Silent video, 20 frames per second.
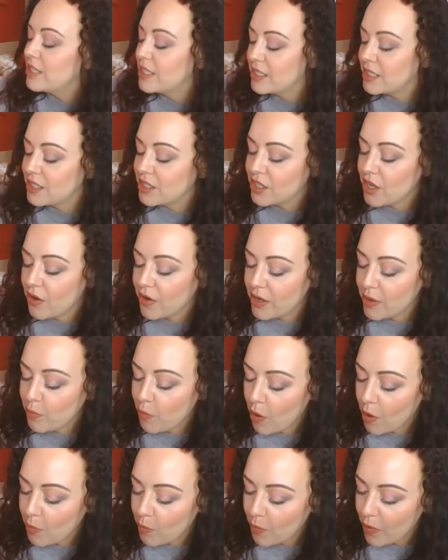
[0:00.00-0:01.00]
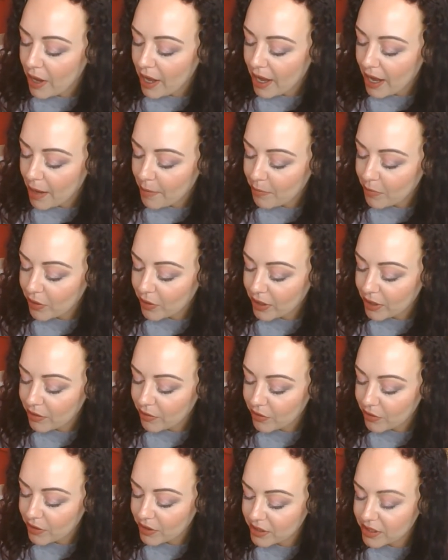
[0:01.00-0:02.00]
this is the only one where I'm looking
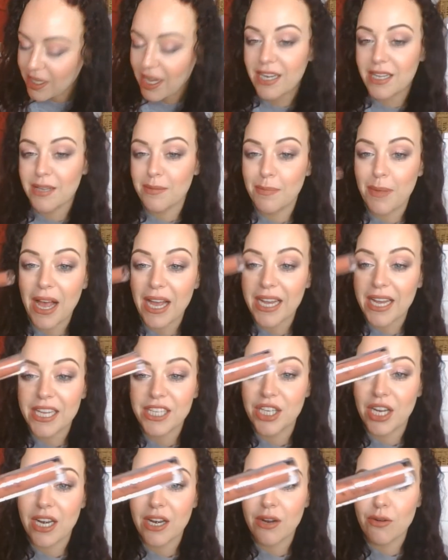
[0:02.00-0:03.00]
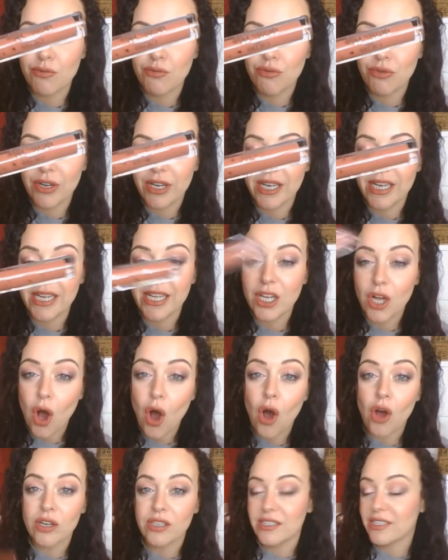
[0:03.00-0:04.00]
through the side of the package and I really
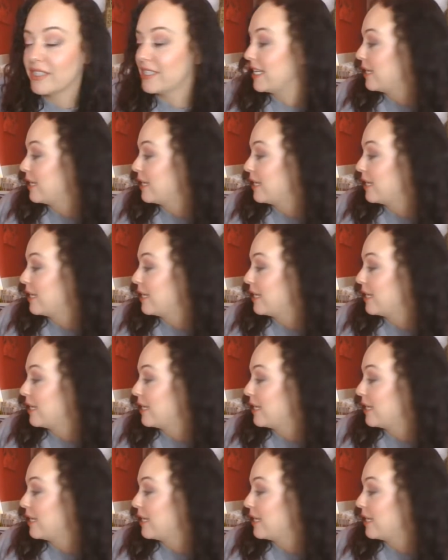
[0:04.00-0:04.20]
can't